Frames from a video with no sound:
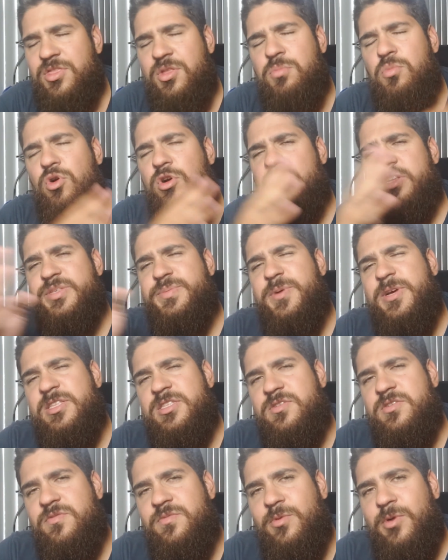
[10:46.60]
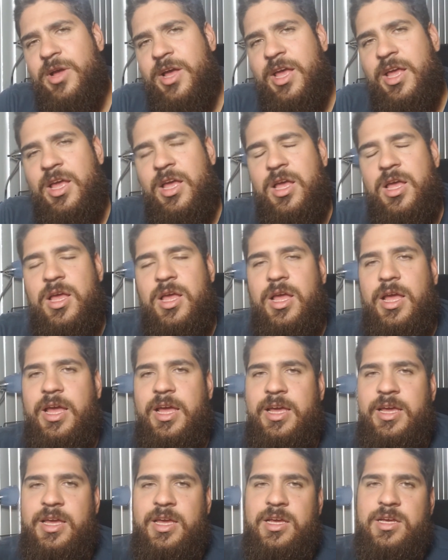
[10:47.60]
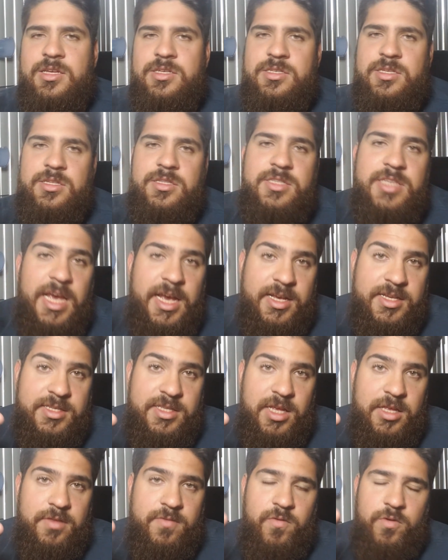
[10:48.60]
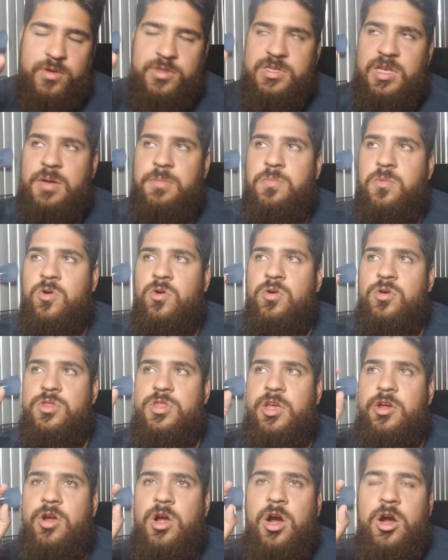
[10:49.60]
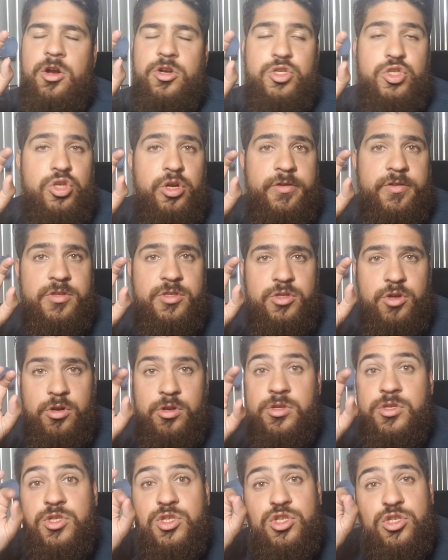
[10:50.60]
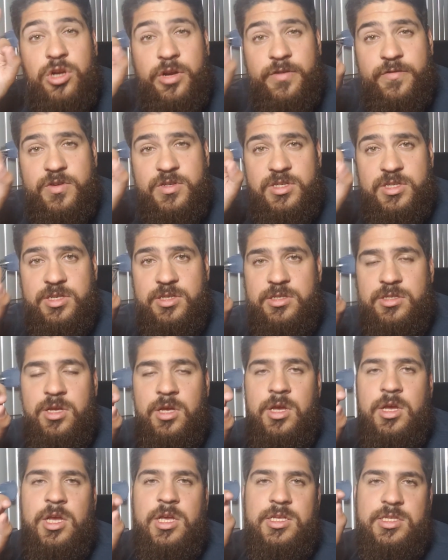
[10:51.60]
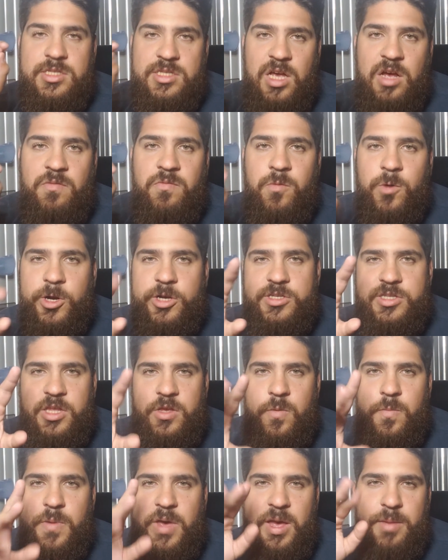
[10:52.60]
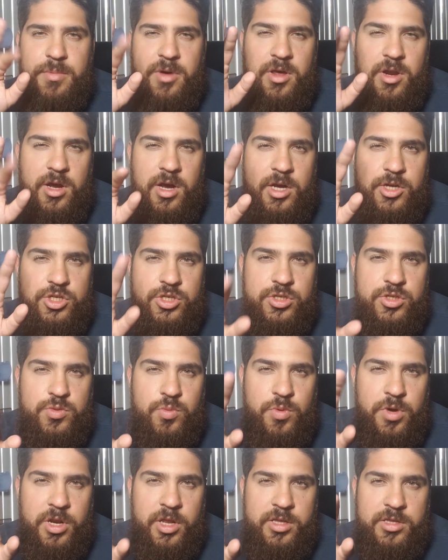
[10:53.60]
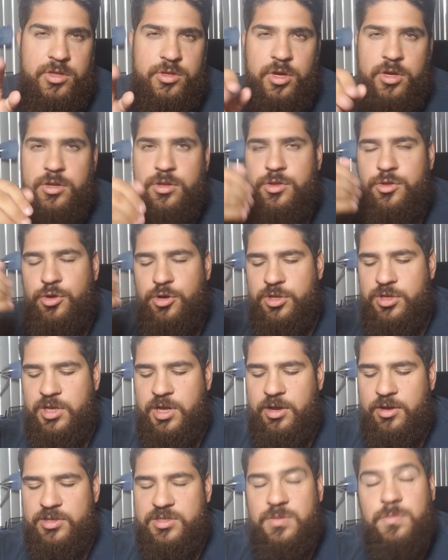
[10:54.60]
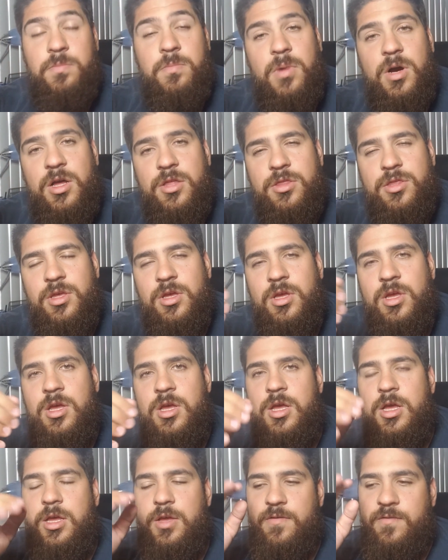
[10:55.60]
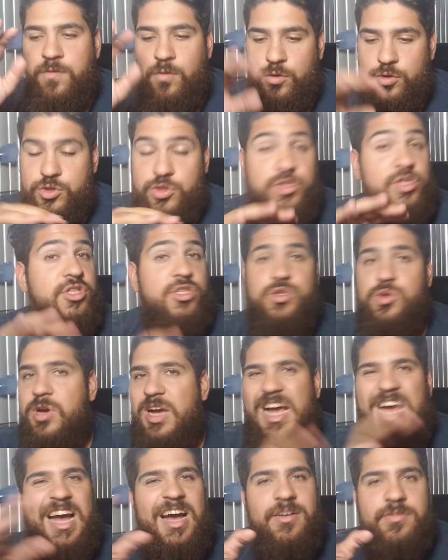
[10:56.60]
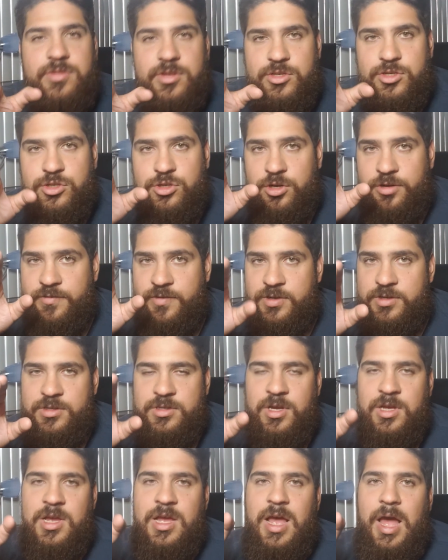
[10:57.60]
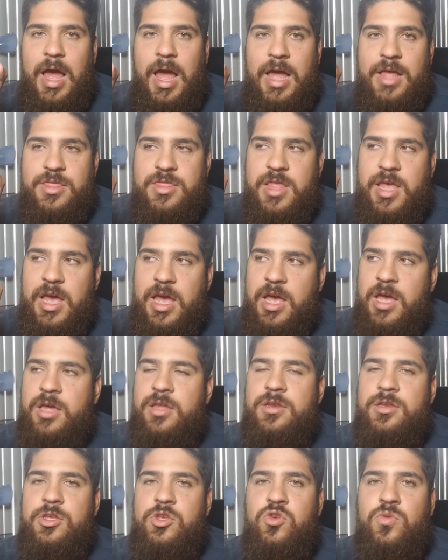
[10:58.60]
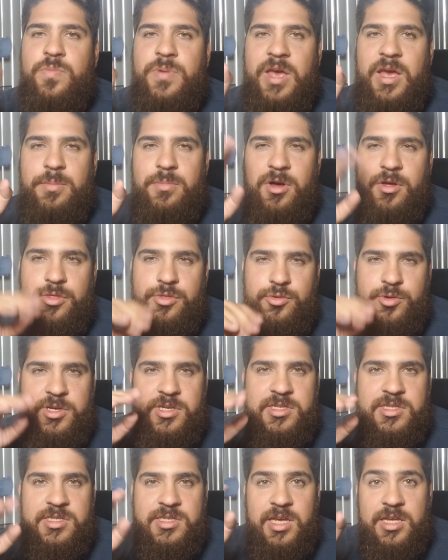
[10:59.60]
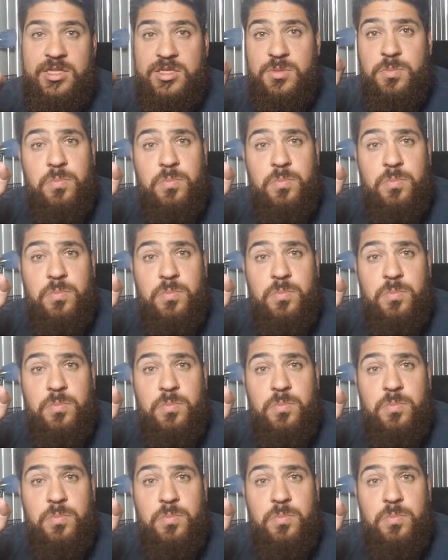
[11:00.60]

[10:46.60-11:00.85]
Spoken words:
The more expensive way is texting. For example, there are certain services, softwares that you pay about $120, $30 a month just to have this service, and then you pay about 3 cents